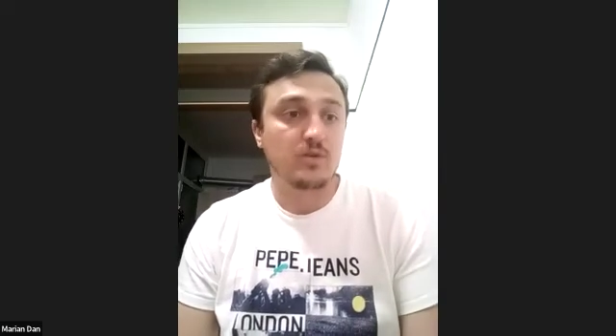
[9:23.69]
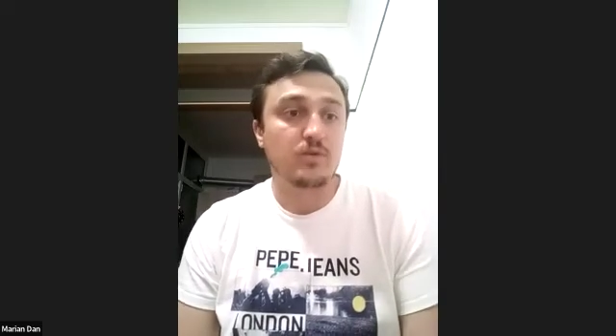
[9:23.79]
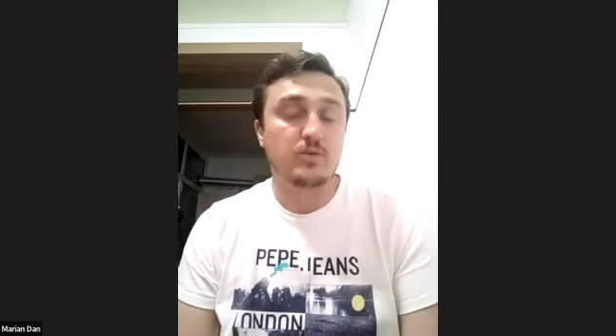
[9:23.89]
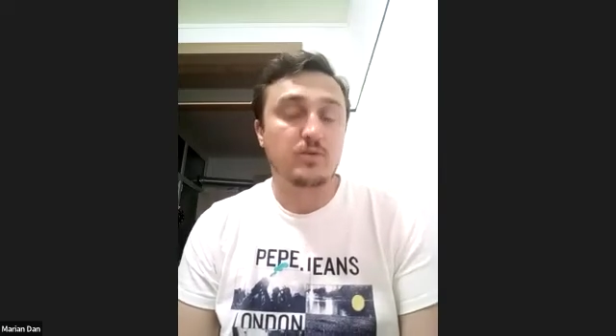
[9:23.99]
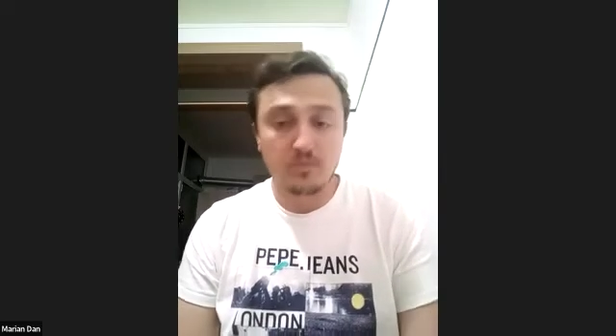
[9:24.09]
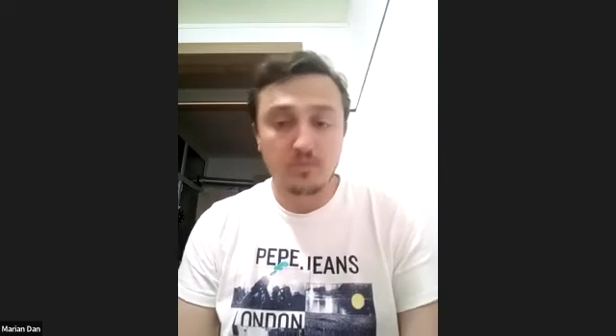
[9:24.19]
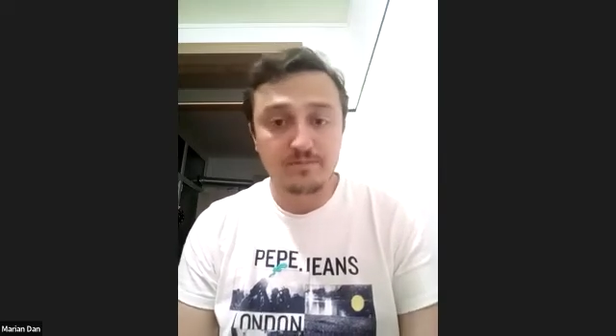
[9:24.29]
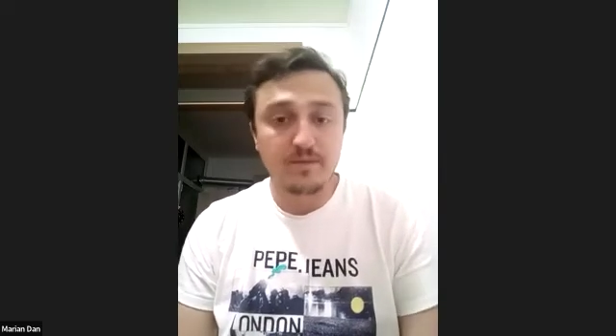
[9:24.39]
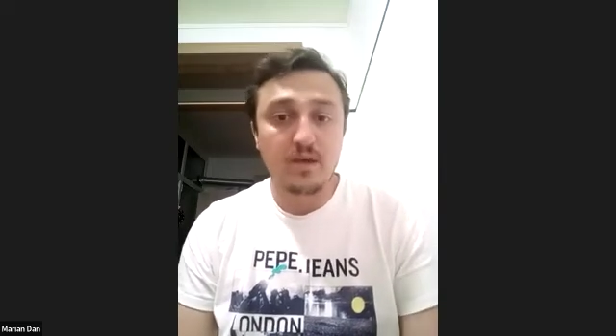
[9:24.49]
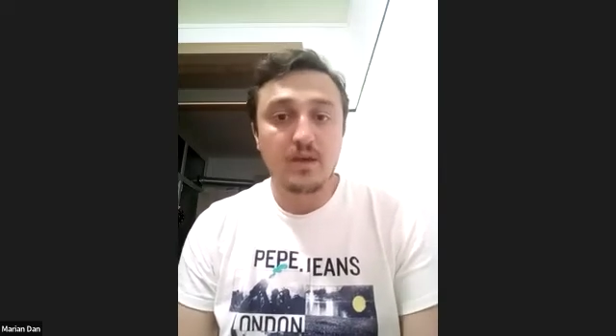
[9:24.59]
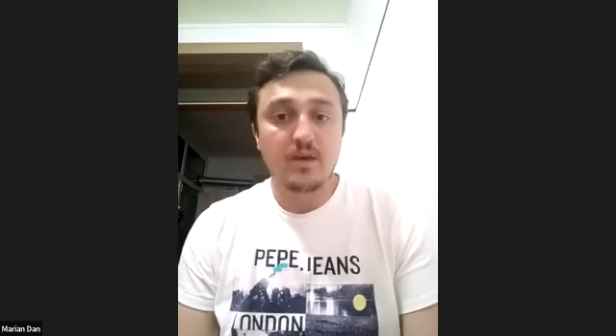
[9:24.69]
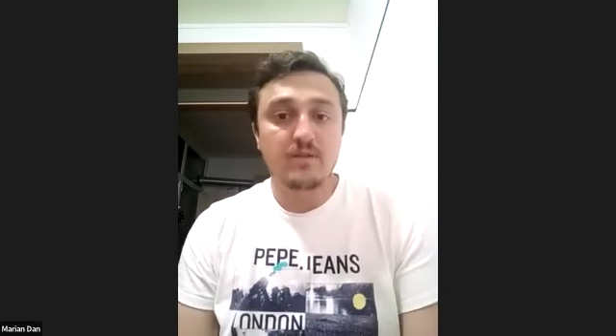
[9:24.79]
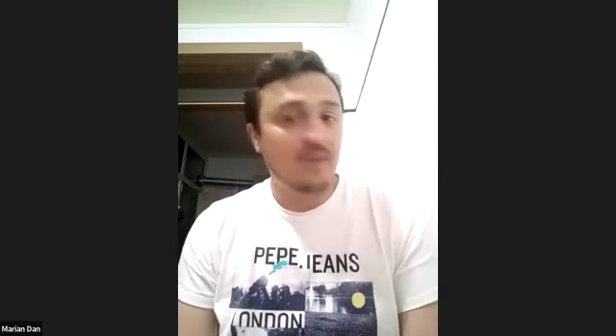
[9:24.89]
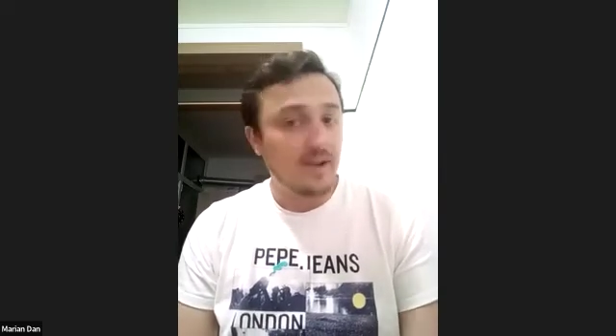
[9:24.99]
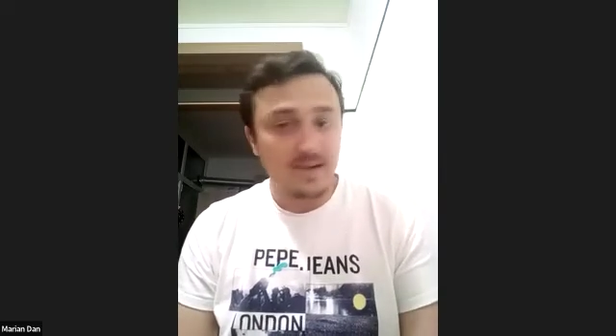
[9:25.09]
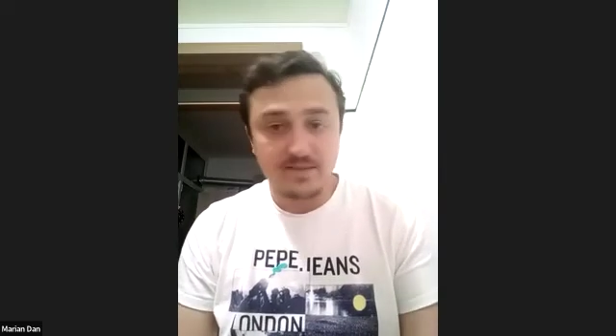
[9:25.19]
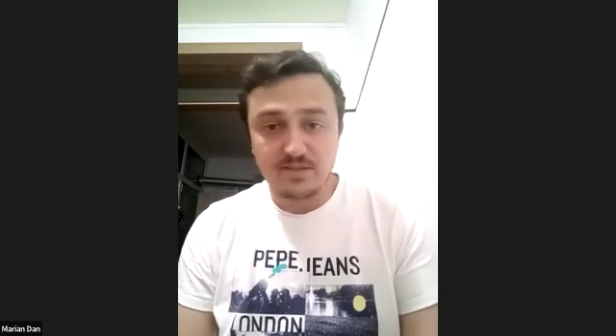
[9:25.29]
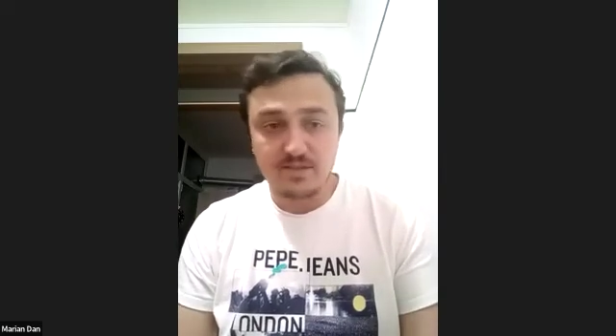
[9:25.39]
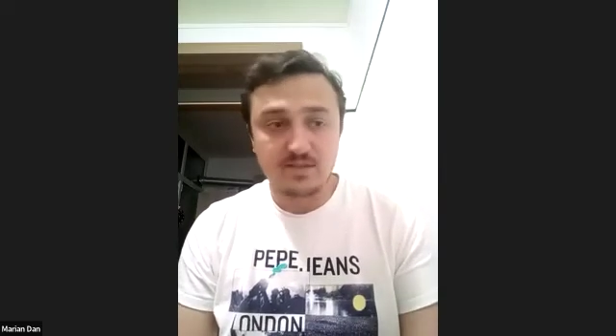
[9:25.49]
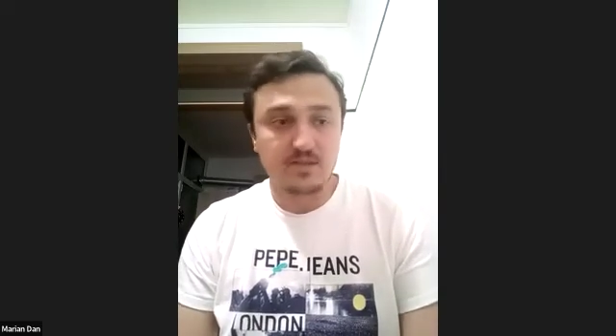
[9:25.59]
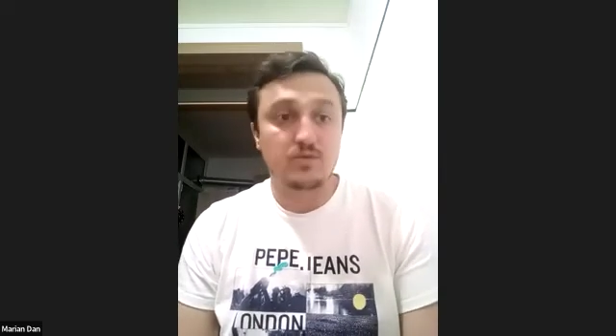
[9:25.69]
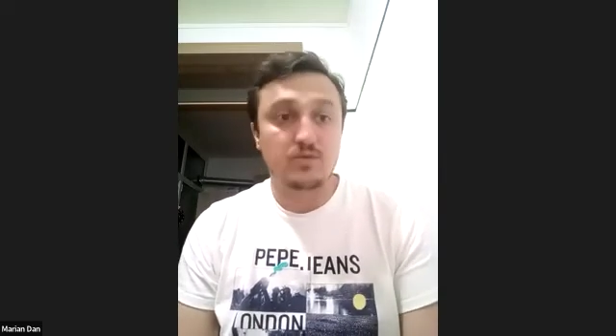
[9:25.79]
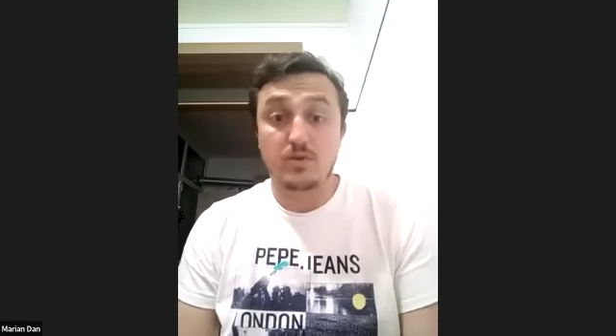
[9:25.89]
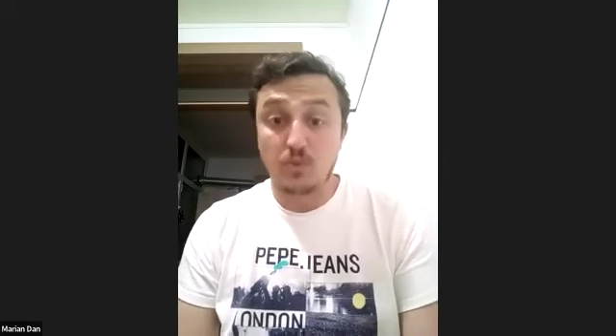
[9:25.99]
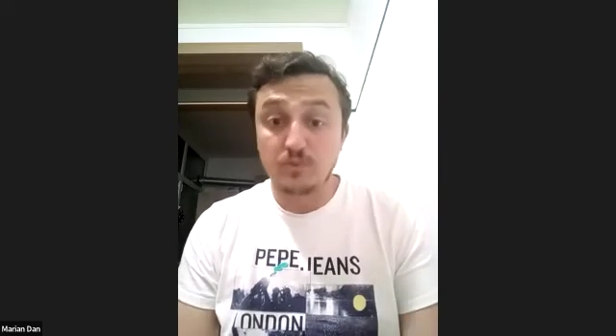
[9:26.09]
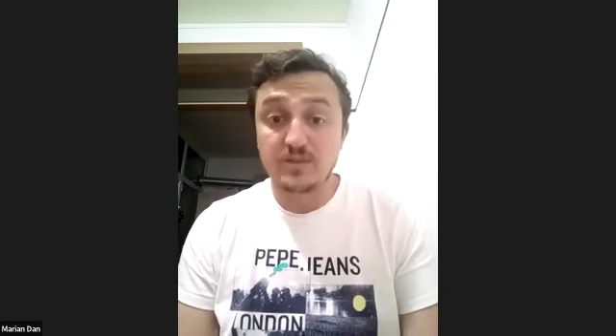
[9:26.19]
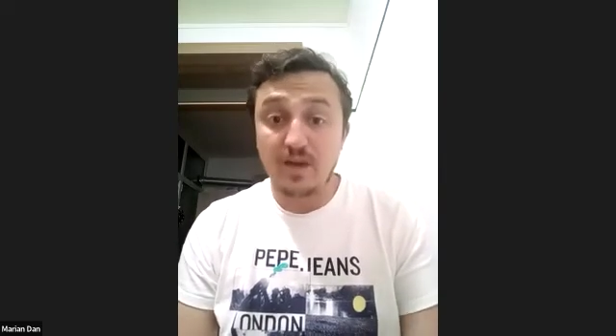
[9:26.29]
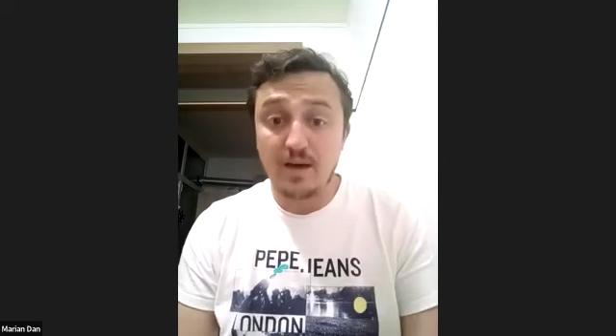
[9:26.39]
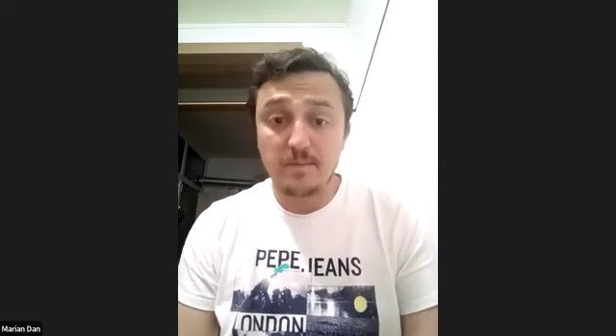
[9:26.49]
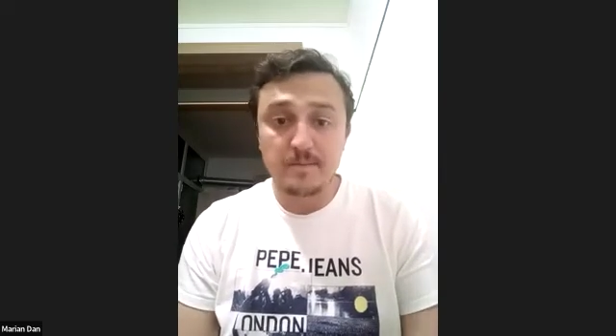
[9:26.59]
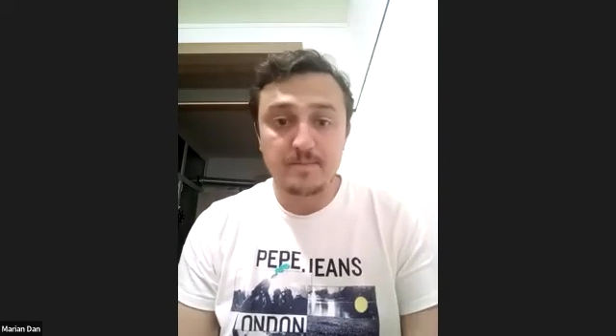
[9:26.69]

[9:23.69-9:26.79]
their own finances and on their own time.